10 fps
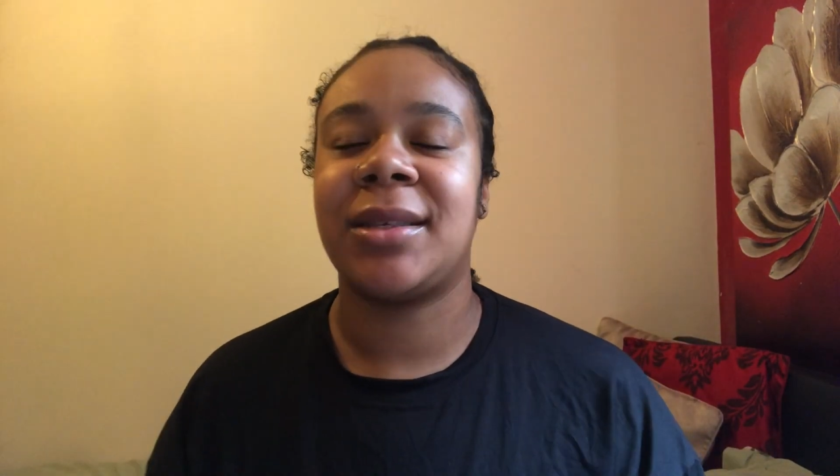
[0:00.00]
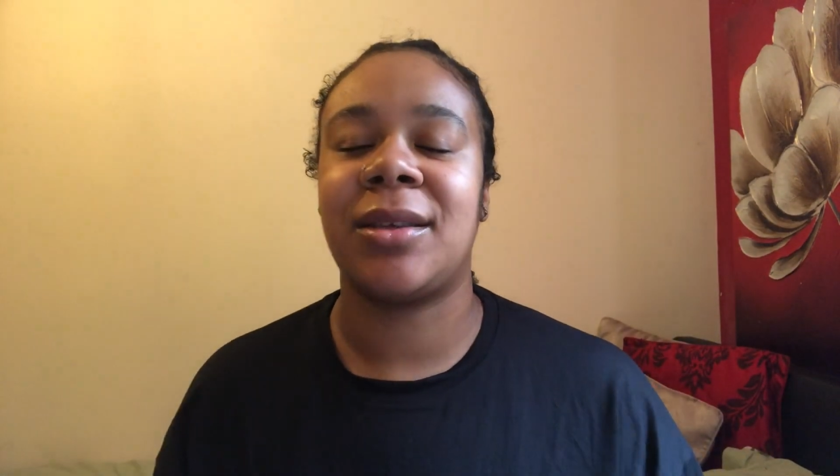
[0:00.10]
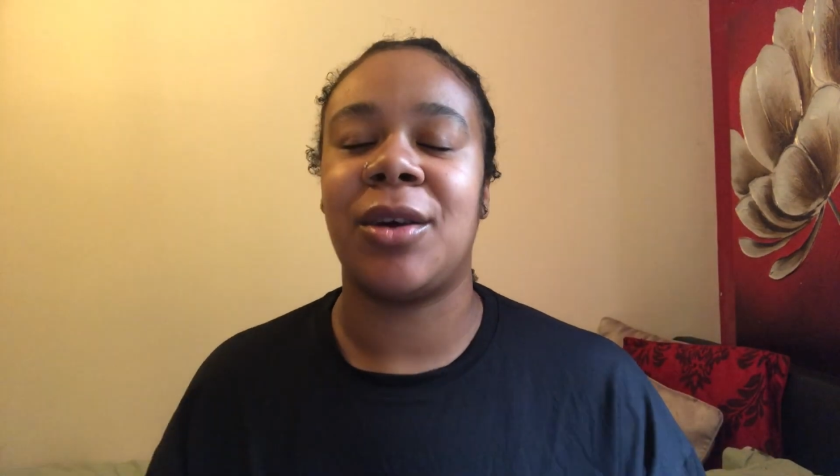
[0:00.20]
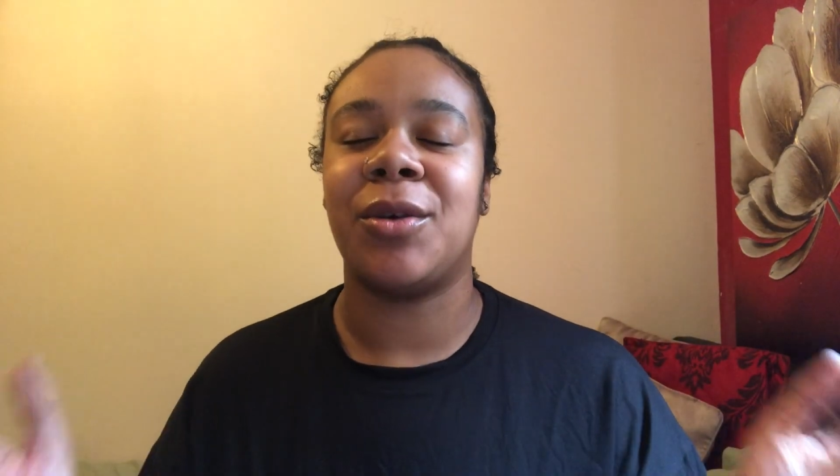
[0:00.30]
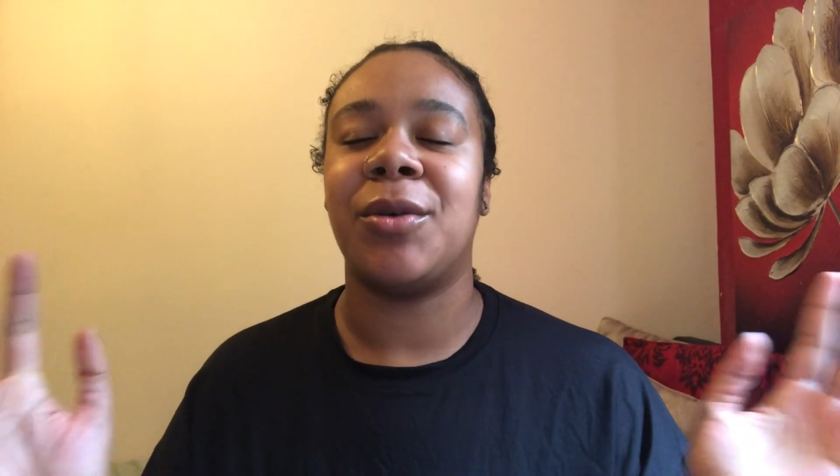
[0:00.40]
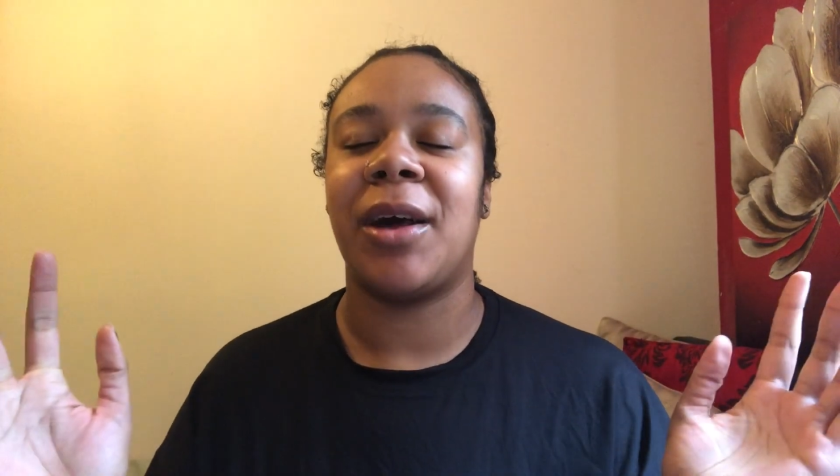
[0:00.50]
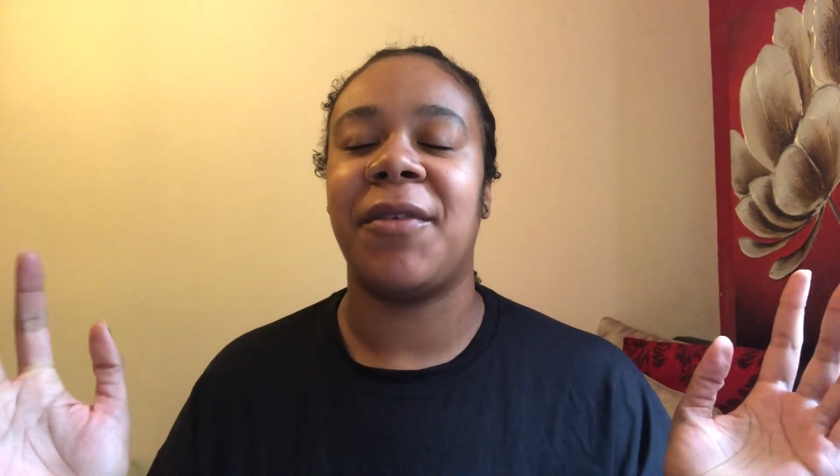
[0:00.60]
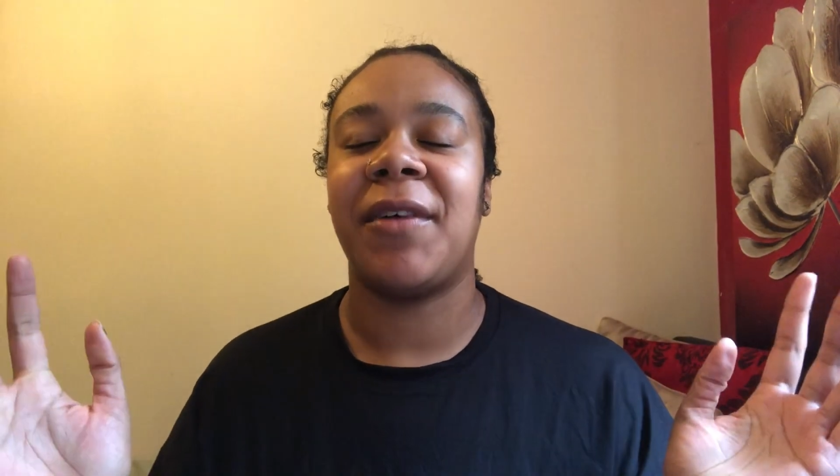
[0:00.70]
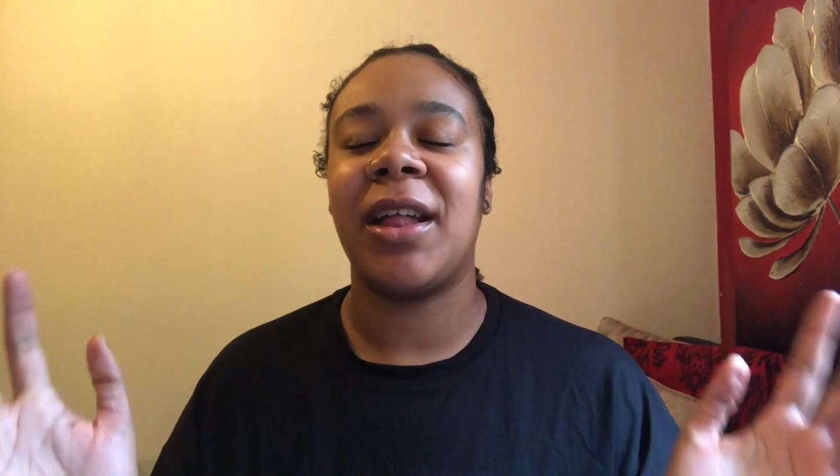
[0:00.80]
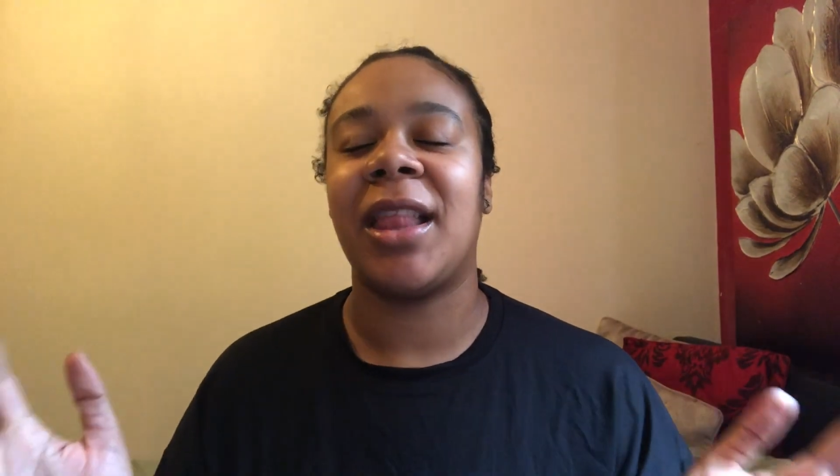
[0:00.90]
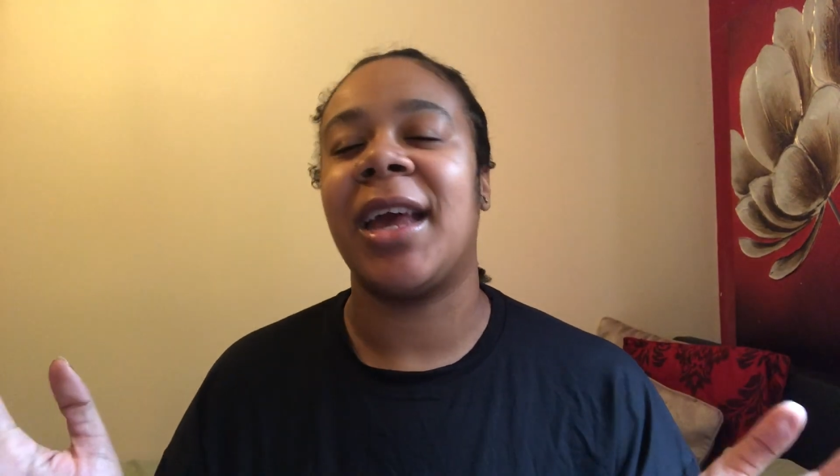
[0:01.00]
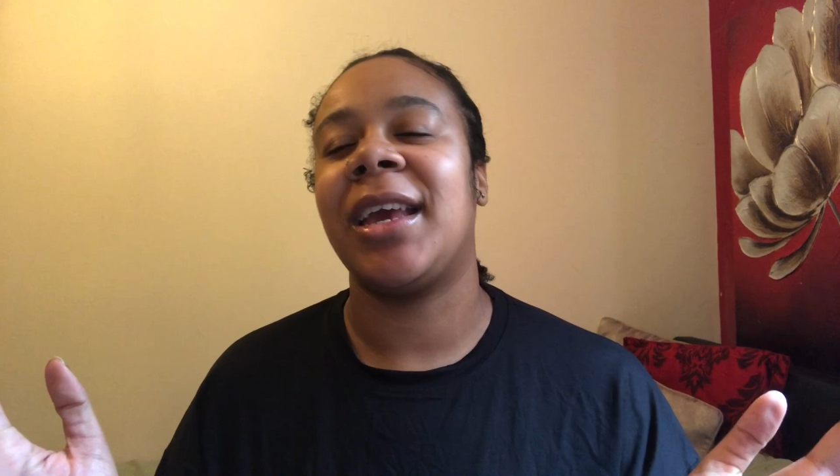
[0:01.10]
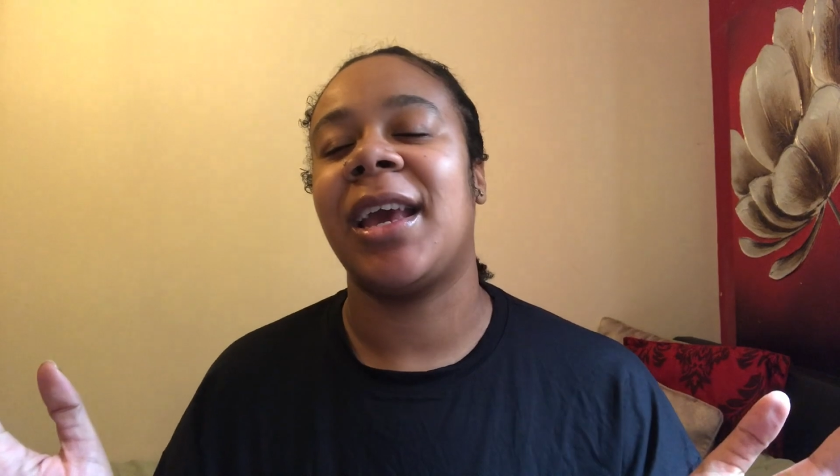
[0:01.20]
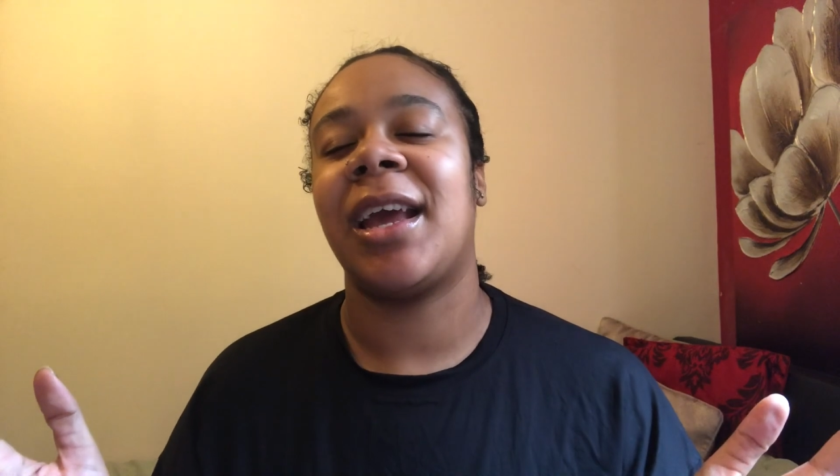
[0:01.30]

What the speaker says: so I felt like